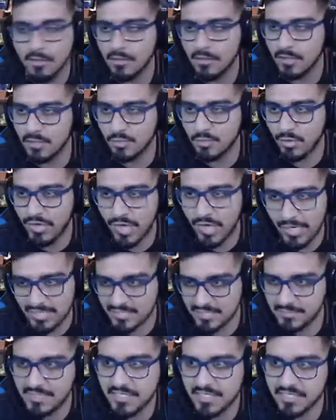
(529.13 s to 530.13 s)
Your boy got his
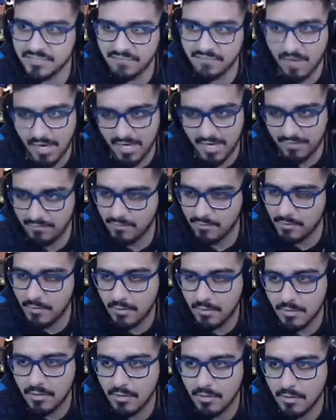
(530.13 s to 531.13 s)
PS5.
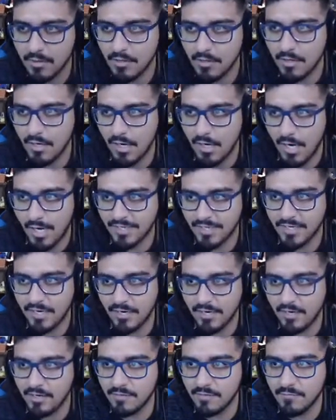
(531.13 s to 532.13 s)
I
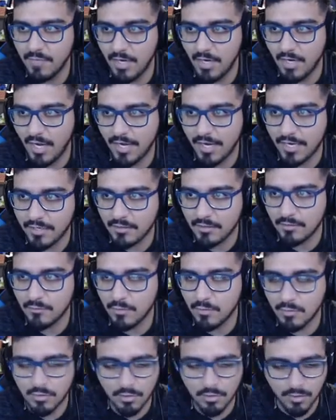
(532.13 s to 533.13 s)
got a, I got a,
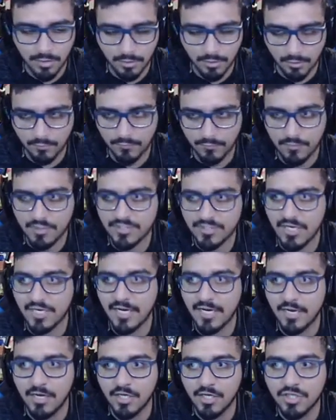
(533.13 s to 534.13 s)
well, hold on, no. First, I
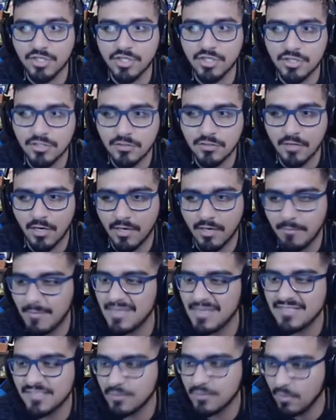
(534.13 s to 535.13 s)
got a good, an
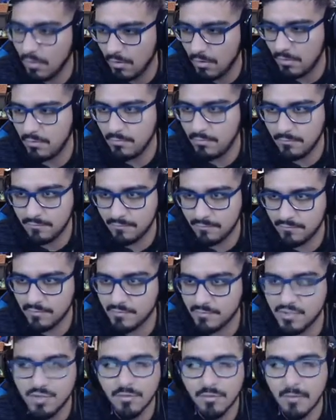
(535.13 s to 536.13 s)
amazing call from
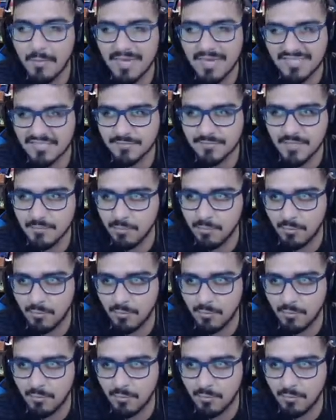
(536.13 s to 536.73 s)
two amazing people.